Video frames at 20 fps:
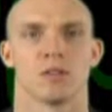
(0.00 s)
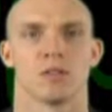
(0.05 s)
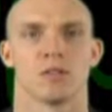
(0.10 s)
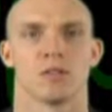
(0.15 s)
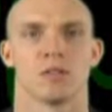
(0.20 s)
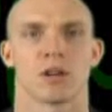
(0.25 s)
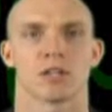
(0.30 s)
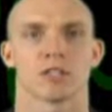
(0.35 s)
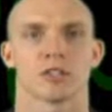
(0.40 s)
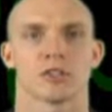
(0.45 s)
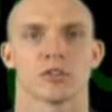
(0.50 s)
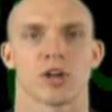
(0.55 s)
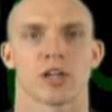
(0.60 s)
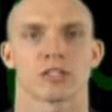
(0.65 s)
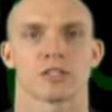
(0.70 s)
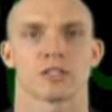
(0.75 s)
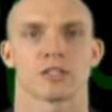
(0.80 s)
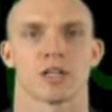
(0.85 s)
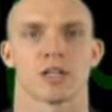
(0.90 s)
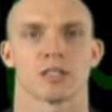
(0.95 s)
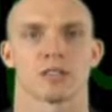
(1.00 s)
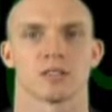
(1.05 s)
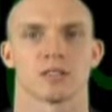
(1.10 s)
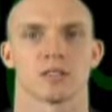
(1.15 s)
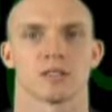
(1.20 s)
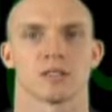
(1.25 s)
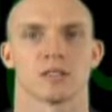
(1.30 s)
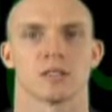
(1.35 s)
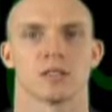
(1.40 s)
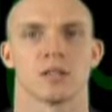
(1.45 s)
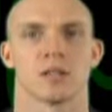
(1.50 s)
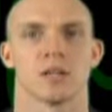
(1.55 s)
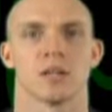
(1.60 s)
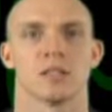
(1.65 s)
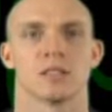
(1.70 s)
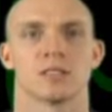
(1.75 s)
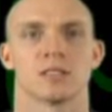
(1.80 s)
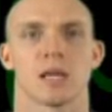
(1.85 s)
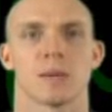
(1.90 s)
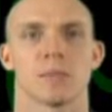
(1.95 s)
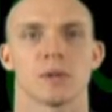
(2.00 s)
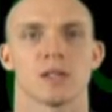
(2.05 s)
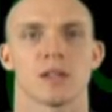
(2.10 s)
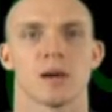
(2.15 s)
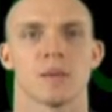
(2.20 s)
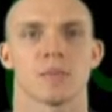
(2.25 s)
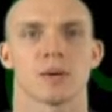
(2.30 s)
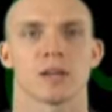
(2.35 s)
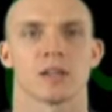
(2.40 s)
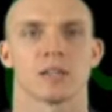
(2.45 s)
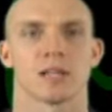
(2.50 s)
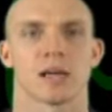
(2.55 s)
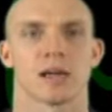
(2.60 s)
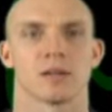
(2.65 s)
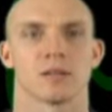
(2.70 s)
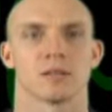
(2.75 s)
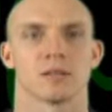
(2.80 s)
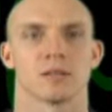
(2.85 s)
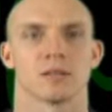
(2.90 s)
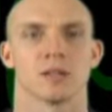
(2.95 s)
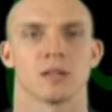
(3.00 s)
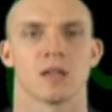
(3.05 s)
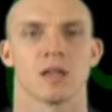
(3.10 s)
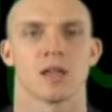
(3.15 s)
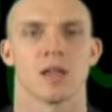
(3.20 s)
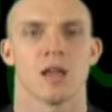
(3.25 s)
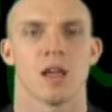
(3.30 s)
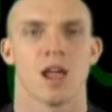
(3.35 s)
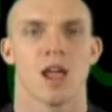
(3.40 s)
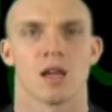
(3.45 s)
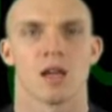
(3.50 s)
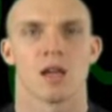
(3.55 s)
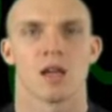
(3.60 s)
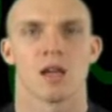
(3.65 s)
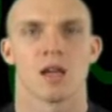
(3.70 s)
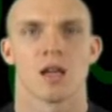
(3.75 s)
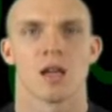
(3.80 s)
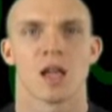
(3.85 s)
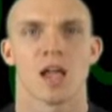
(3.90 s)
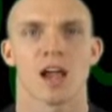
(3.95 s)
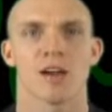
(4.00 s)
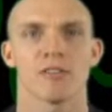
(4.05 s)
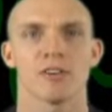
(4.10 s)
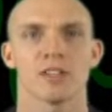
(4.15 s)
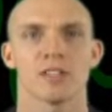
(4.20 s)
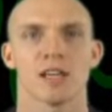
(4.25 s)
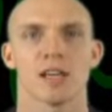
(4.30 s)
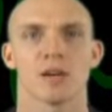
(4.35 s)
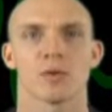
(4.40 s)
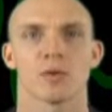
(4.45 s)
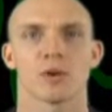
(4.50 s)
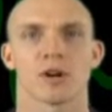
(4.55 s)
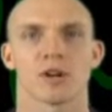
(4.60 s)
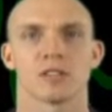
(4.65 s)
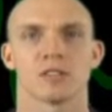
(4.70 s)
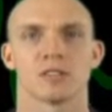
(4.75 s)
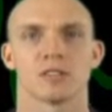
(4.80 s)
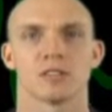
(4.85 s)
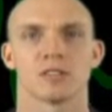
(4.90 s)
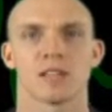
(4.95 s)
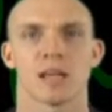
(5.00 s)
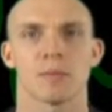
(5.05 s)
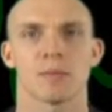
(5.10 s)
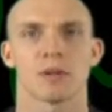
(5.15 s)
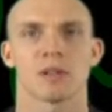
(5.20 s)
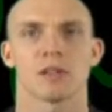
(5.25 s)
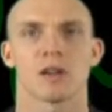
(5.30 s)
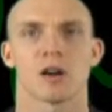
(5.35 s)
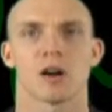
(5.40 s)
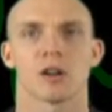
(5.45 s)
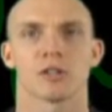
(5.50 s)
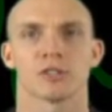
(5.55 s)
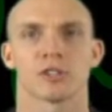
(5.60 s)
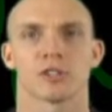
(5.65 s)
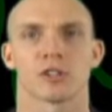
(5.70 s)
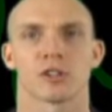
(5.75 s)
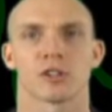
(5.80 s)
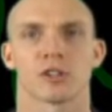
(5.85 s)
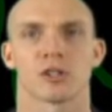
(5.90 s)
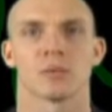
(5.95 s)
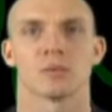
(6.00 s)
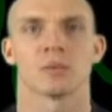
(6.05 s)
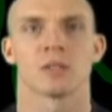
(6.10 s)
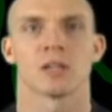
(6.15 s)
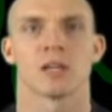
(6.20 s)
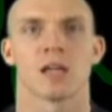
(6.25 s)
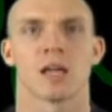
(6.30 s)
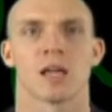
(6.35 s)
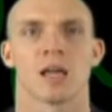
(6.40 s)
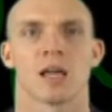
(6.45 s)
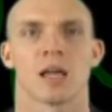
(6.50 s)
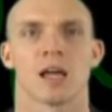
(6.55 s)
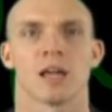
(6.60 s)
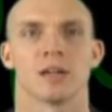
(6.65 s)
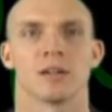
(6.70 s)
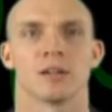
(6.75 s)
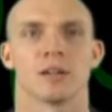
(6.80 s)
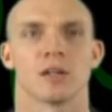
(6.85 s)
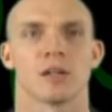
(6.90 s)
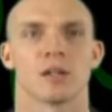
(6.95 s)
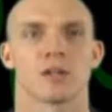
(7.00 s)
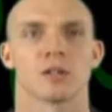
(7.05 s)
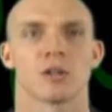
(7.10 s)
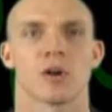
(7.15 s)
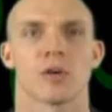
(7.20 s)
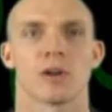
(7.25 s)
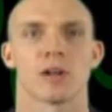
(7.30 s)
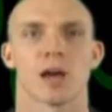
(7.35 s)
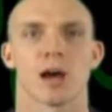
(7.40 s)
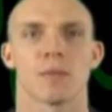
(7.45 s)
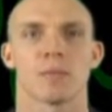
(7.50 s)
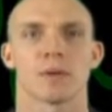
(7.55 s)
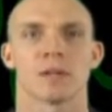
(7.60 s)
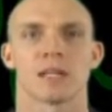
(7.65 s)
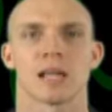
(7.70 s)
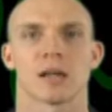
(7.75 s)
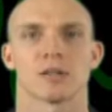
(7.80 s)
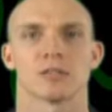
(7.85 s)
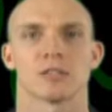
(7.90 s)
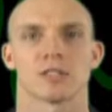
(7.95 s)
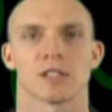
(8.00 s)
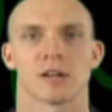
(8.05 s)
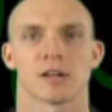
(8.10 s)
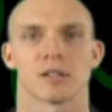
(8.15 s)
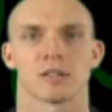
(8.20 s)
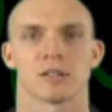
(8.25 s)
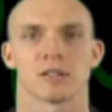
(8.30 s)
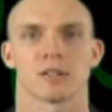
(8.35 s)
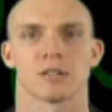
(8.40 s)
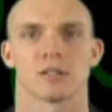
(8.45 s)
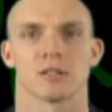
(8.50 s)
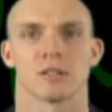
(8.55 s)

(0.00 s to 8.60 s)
Functional exercises. Stepping up and down. Every day we are stepping onto curbs and going up and down stairs.